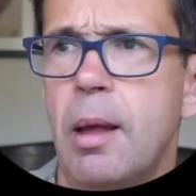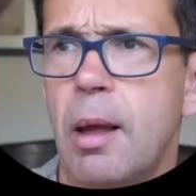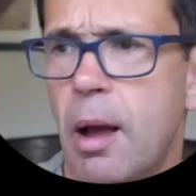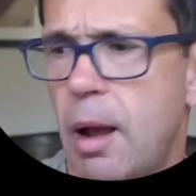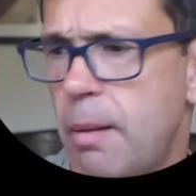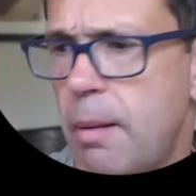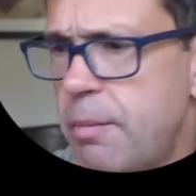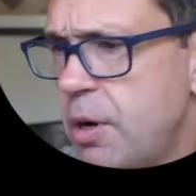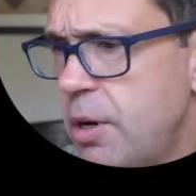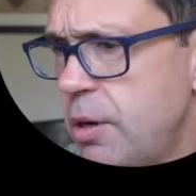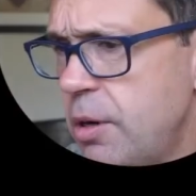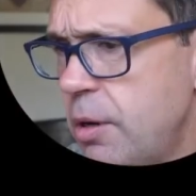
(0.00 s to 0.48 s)

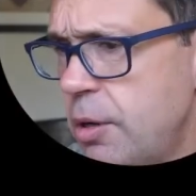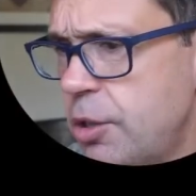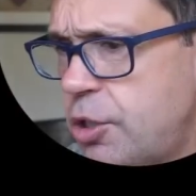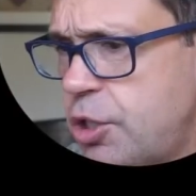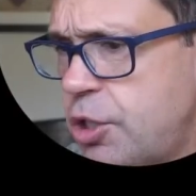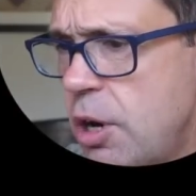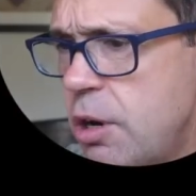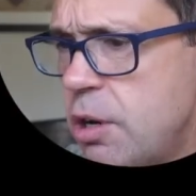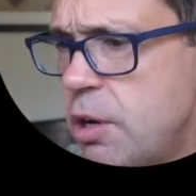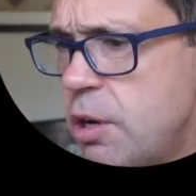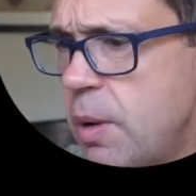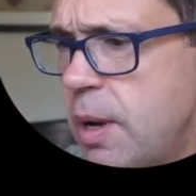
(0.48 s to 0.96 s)
I'm going to
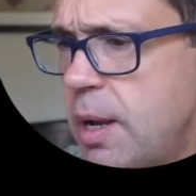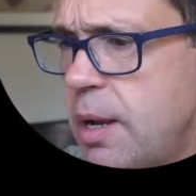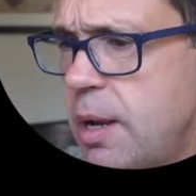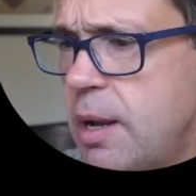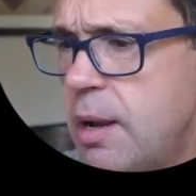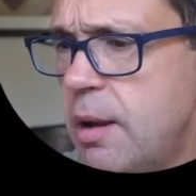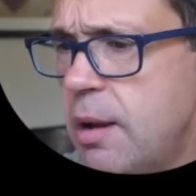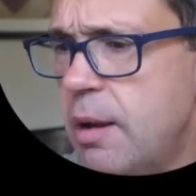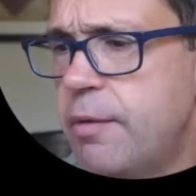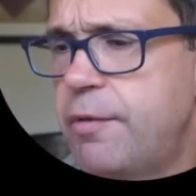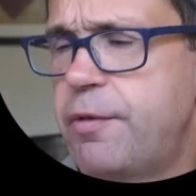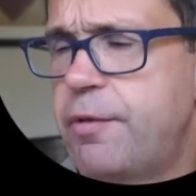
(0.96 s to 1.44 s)
show you
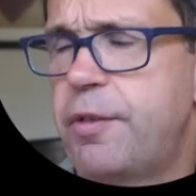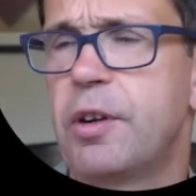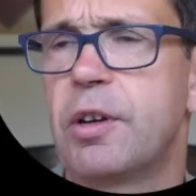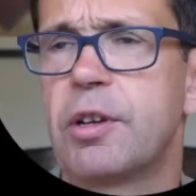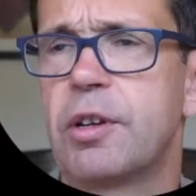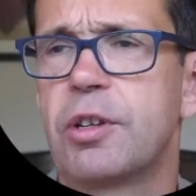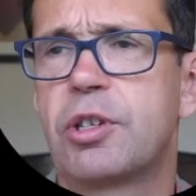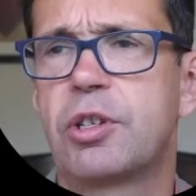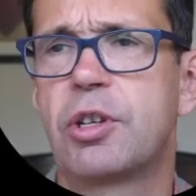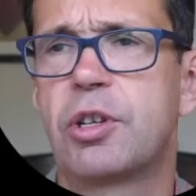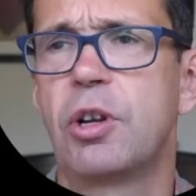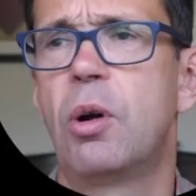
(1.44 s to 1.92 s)
here
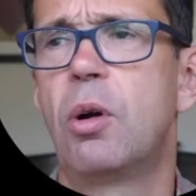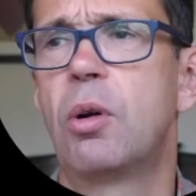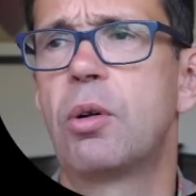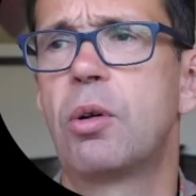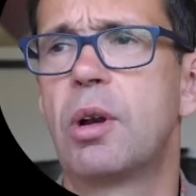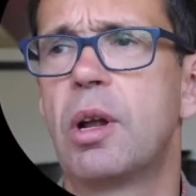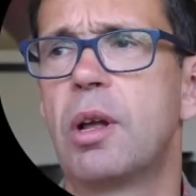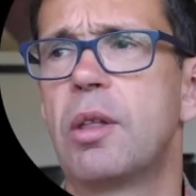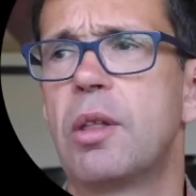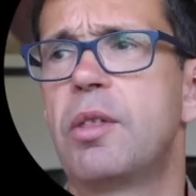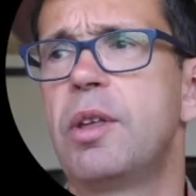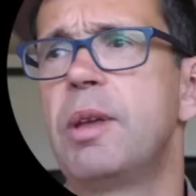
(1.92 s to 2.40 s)
first
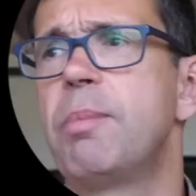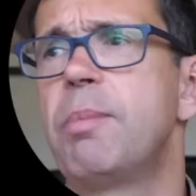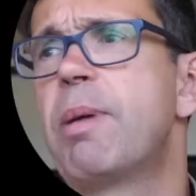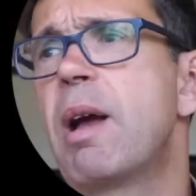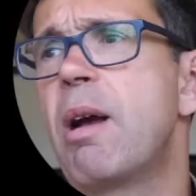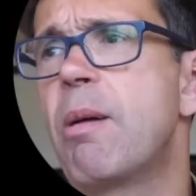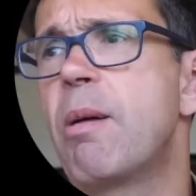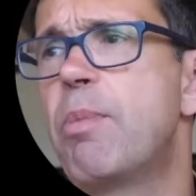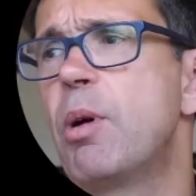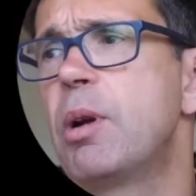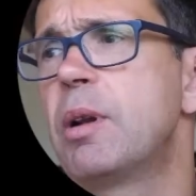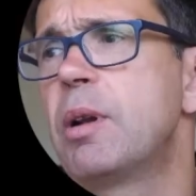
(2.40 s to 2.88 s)
on the
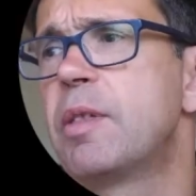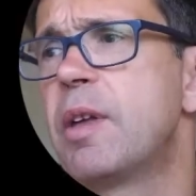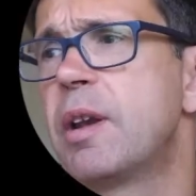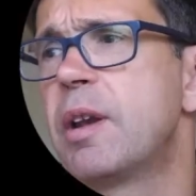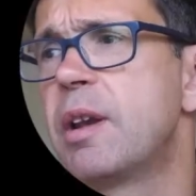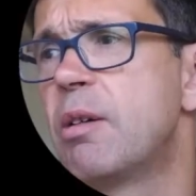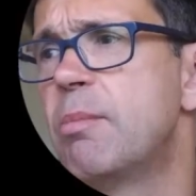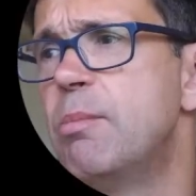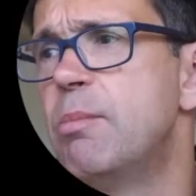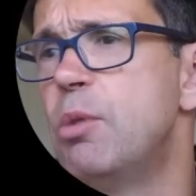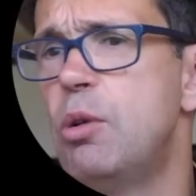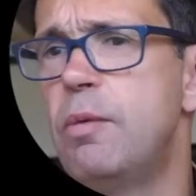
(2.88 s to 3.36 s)
PowerPoint, and then
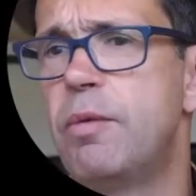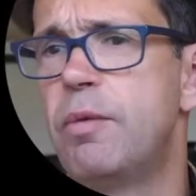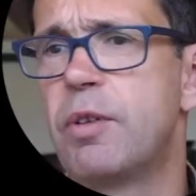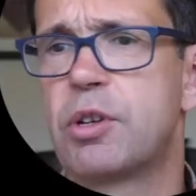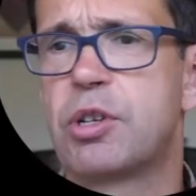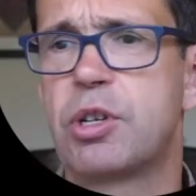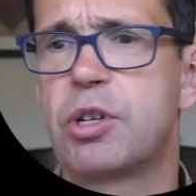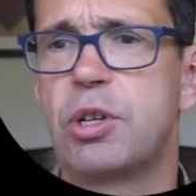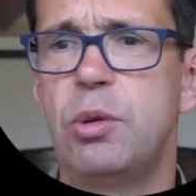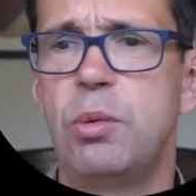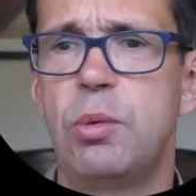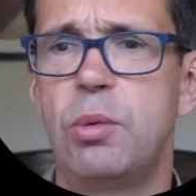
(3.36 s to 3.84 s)
I'll
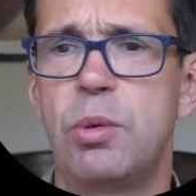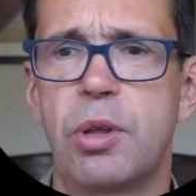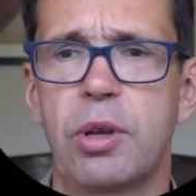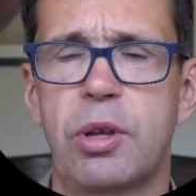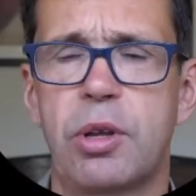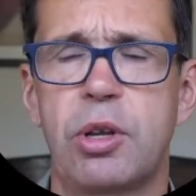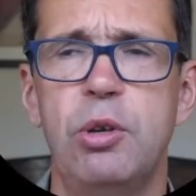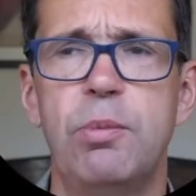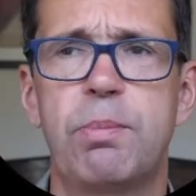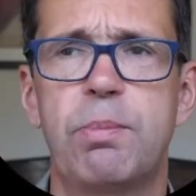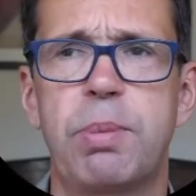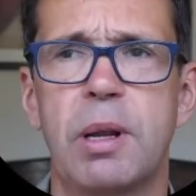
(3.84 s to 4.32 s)
move to the
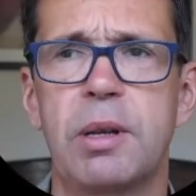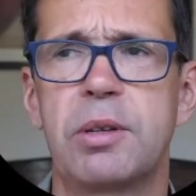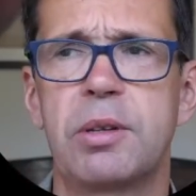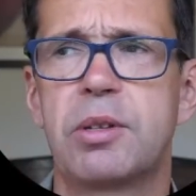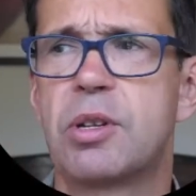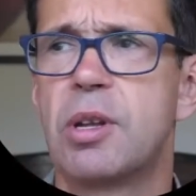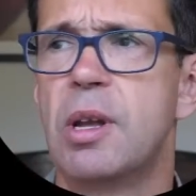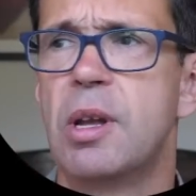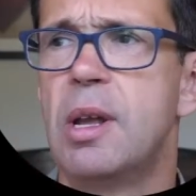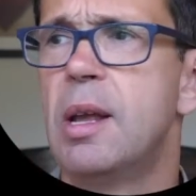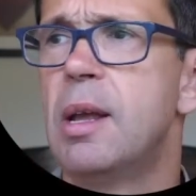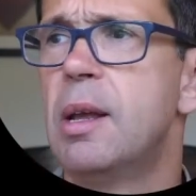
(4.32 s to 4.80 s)
Q
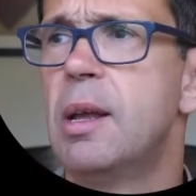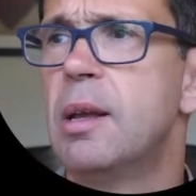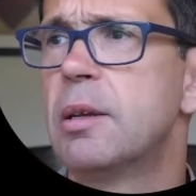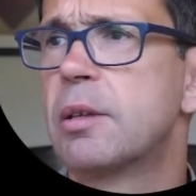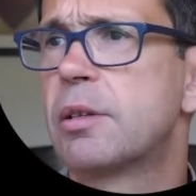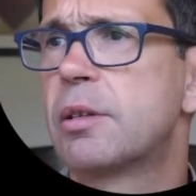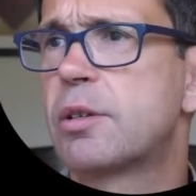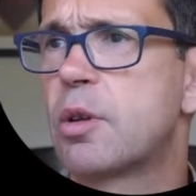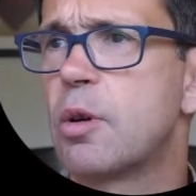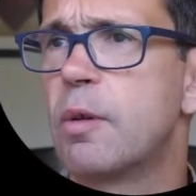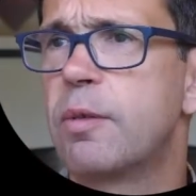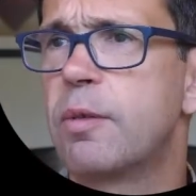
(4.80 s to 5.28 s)
Plus
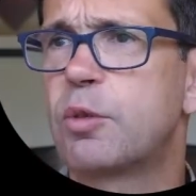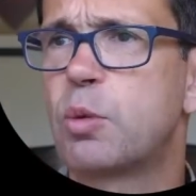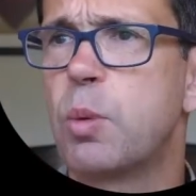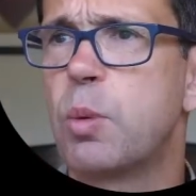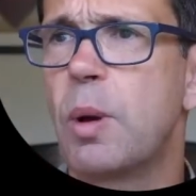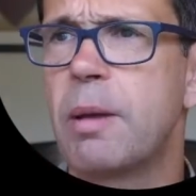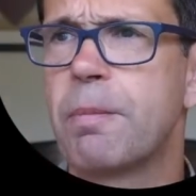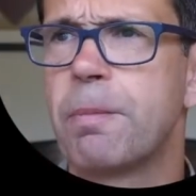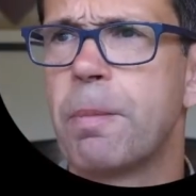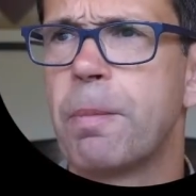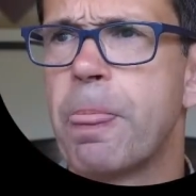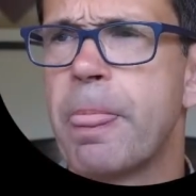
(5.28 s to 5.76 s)

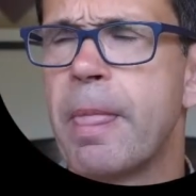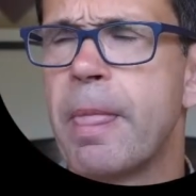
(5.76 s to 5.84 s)
software.